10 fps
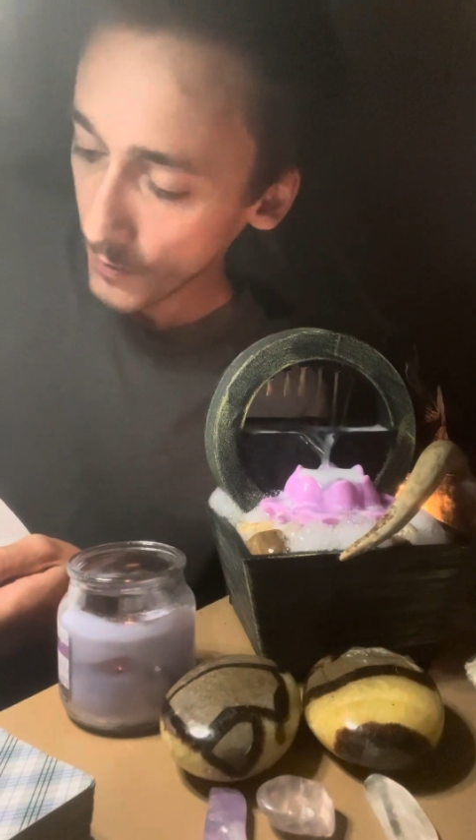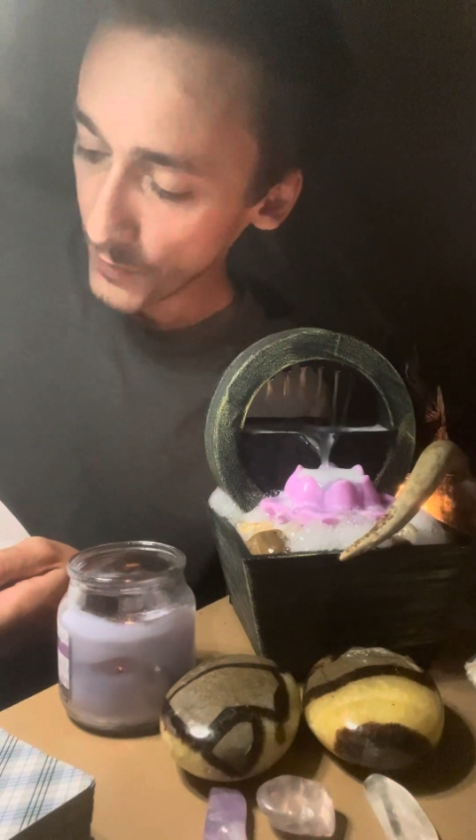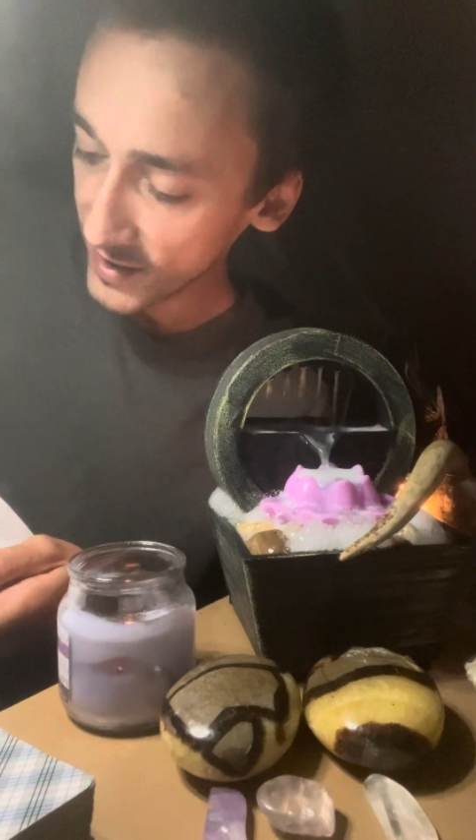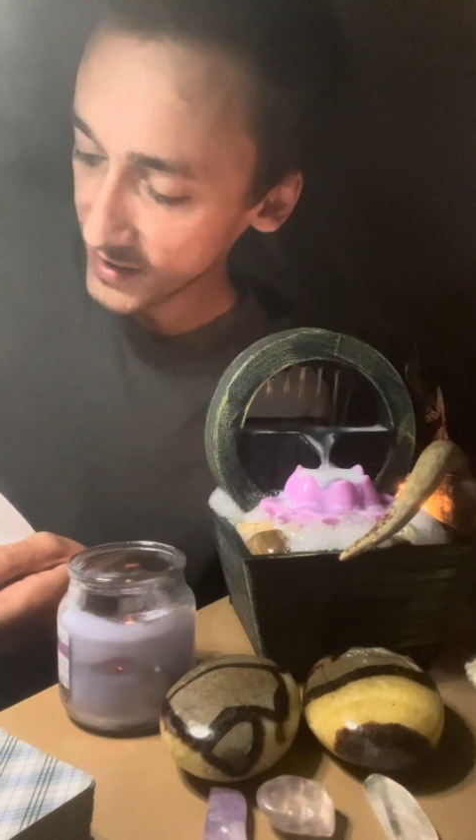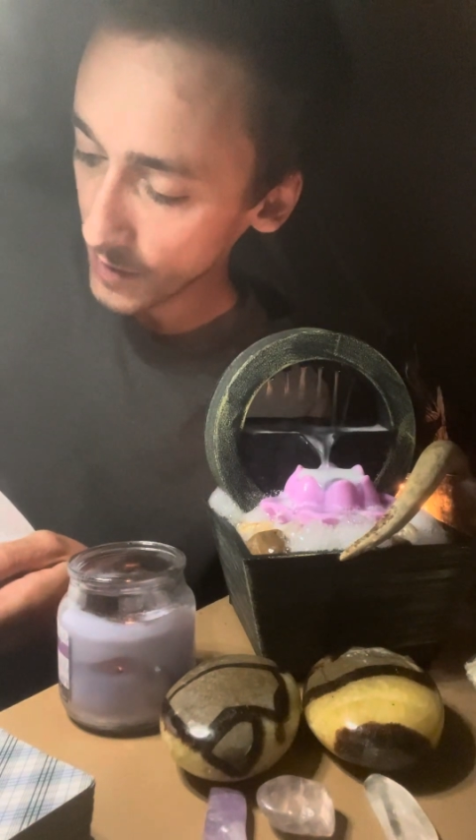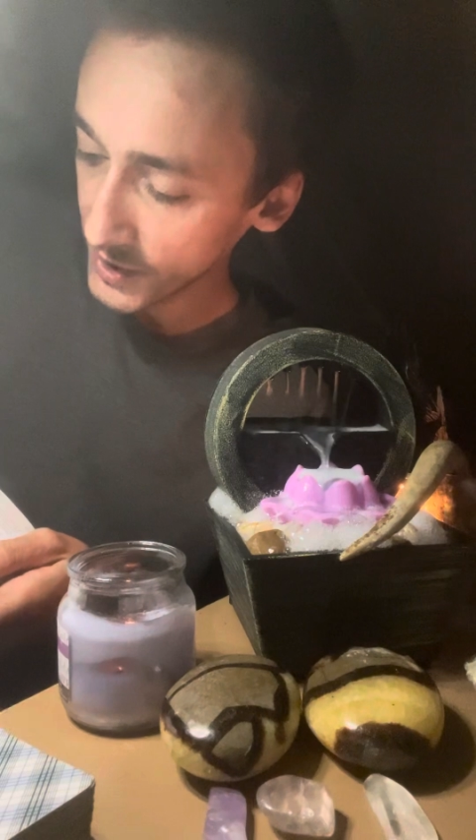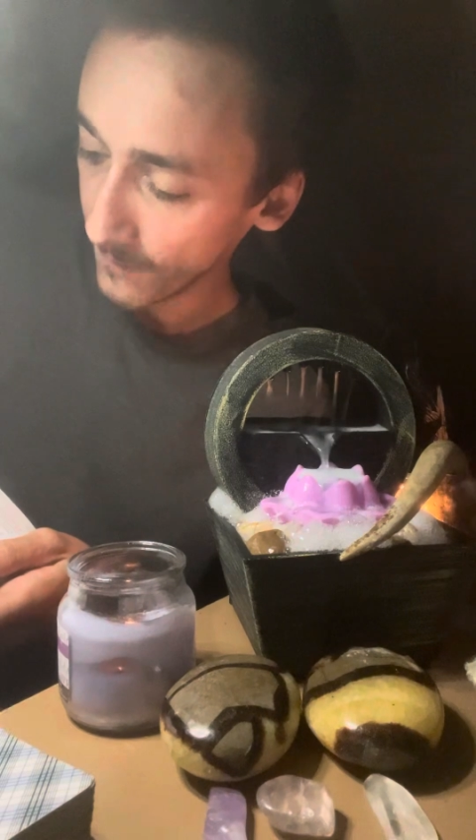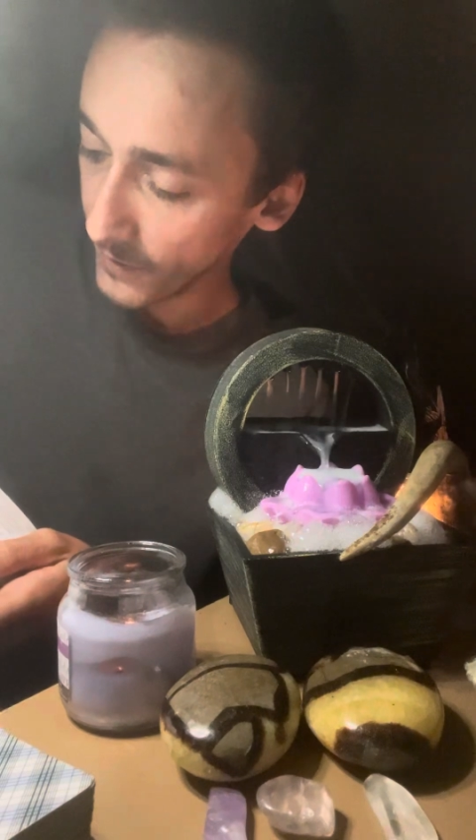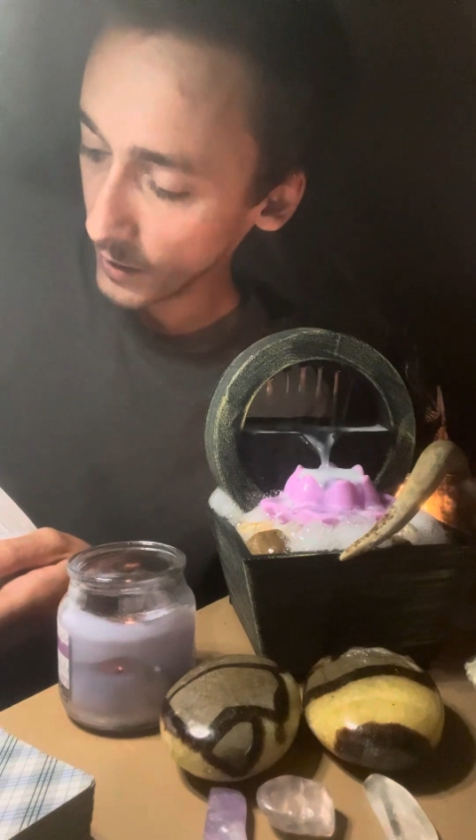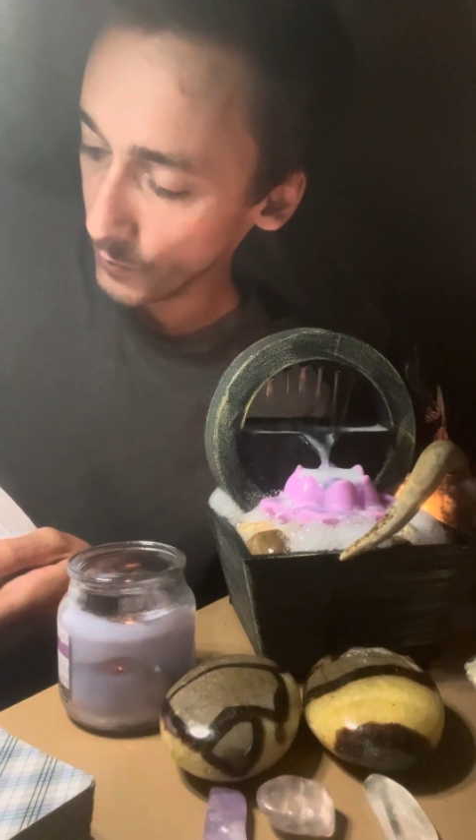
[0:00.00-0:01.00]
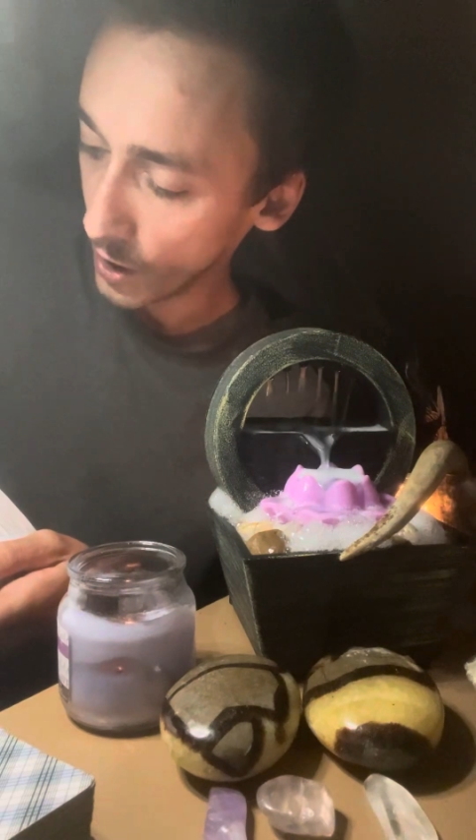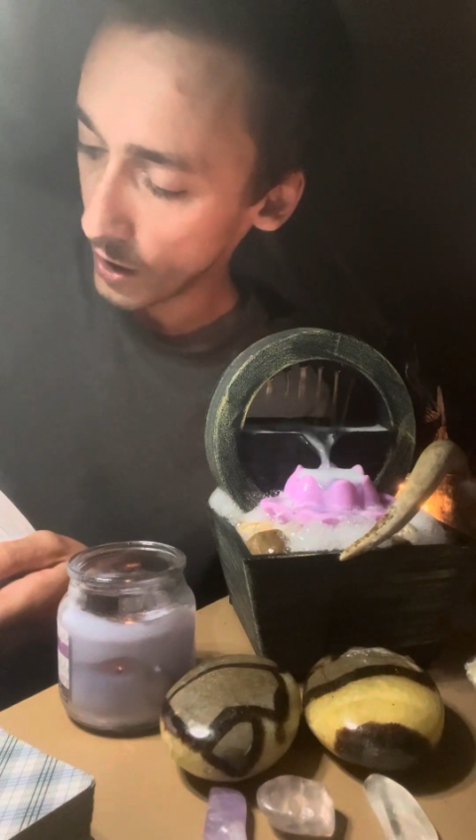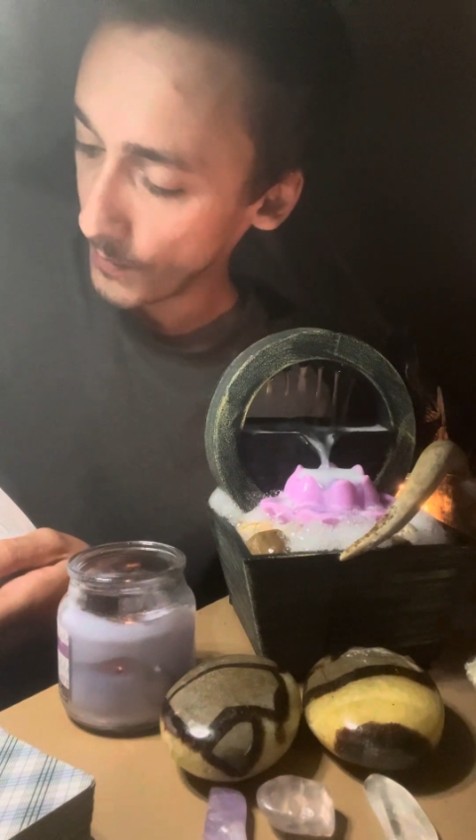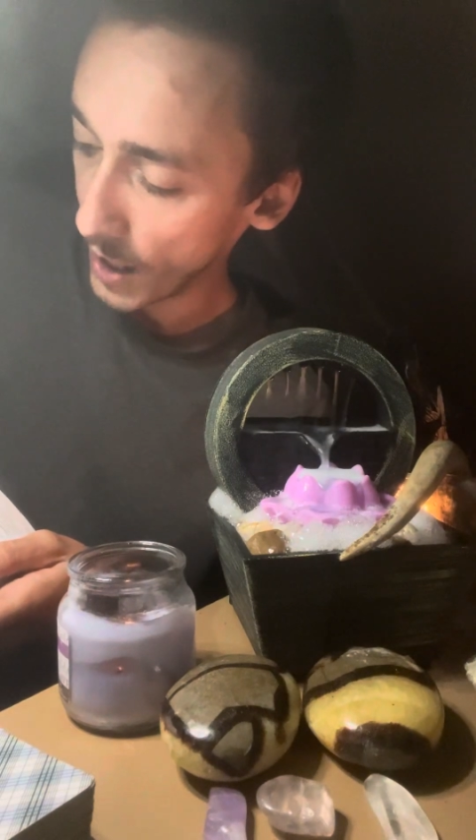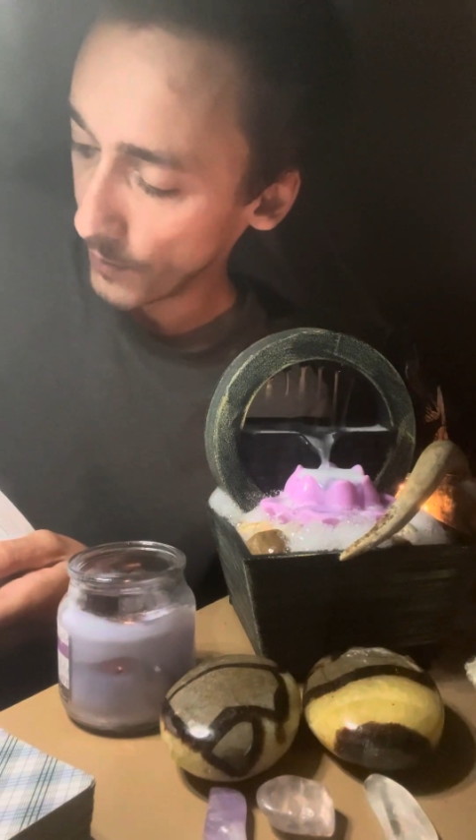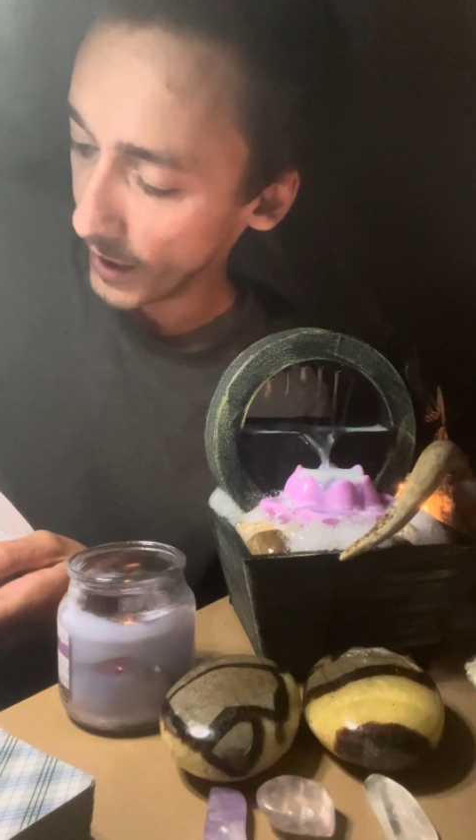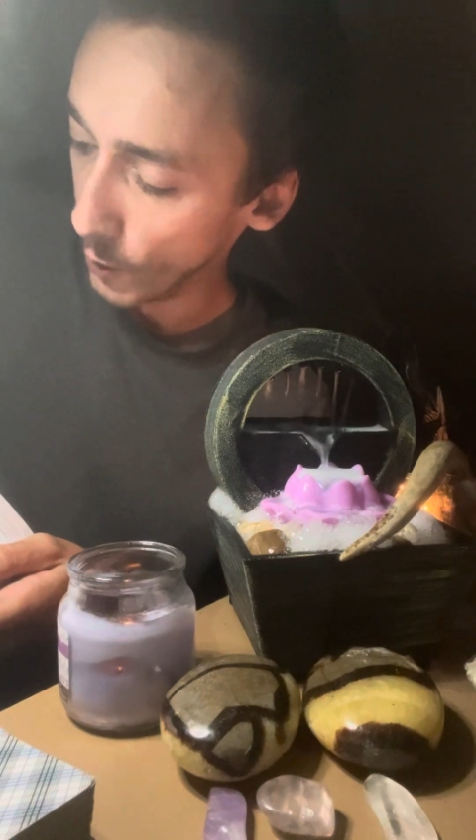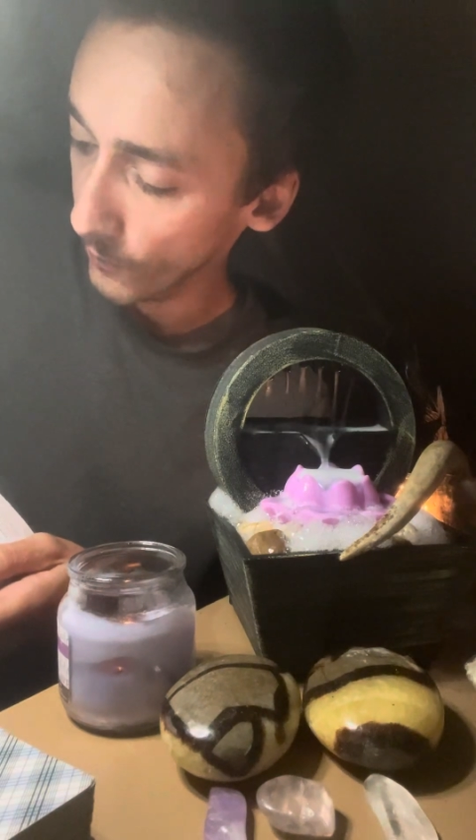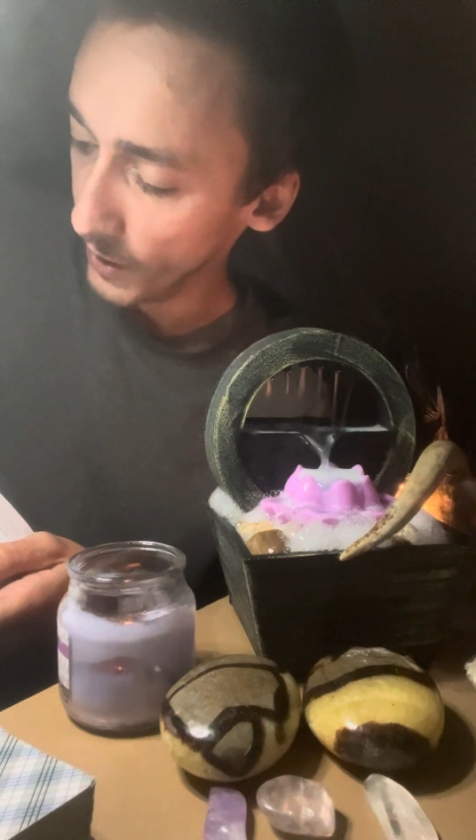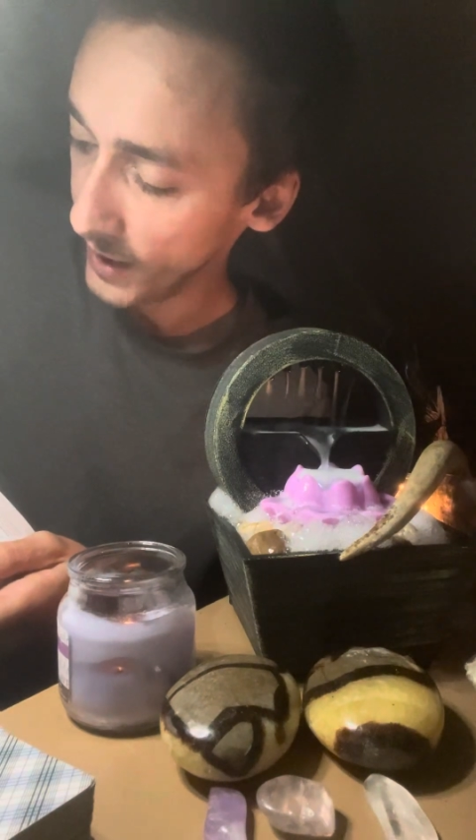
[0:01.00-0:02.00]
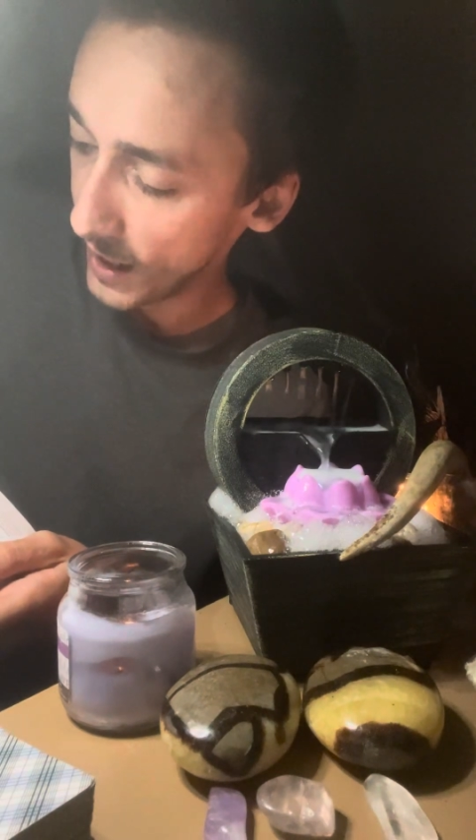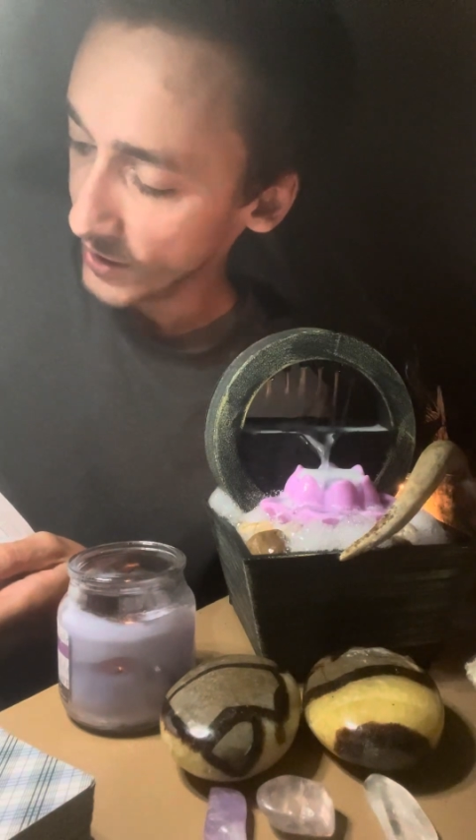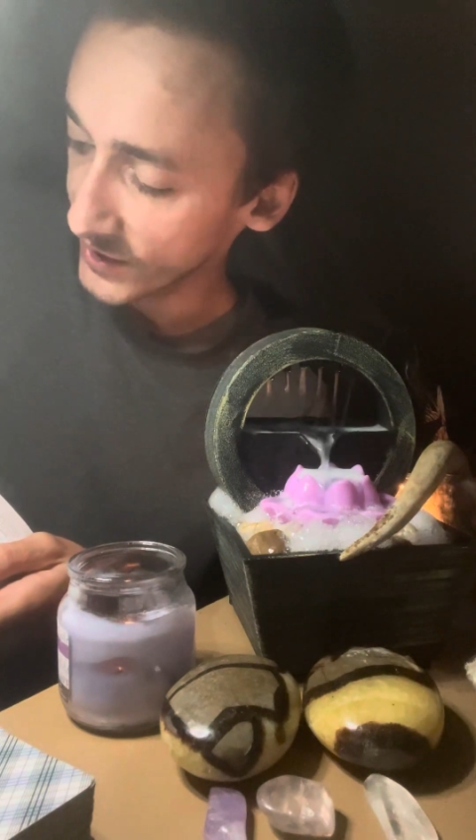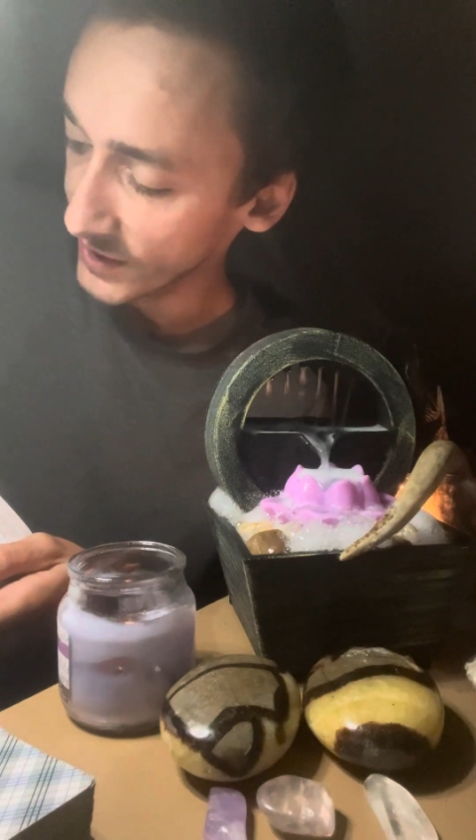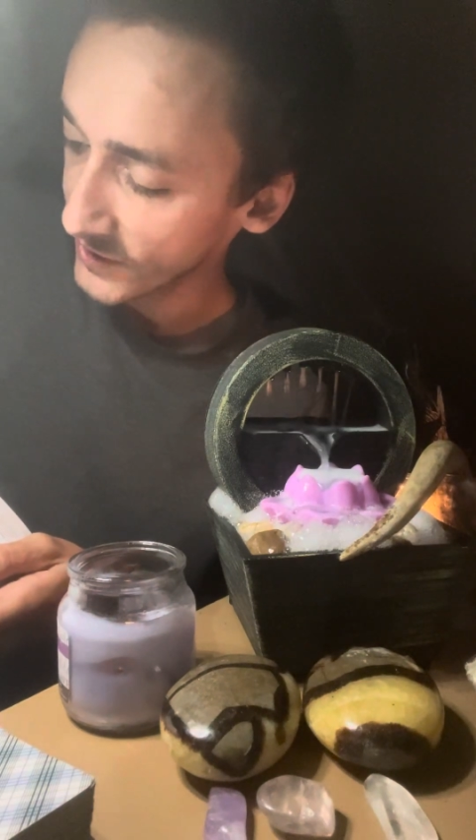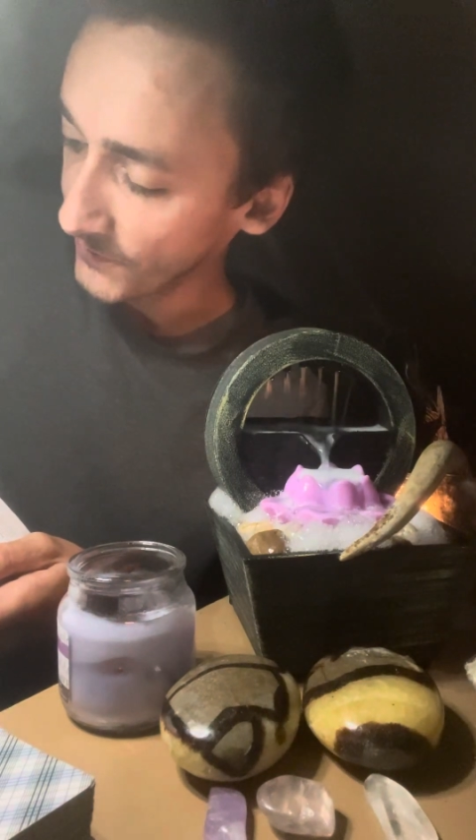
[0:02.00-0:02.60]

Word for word: missteps and fear brought about by overanalysis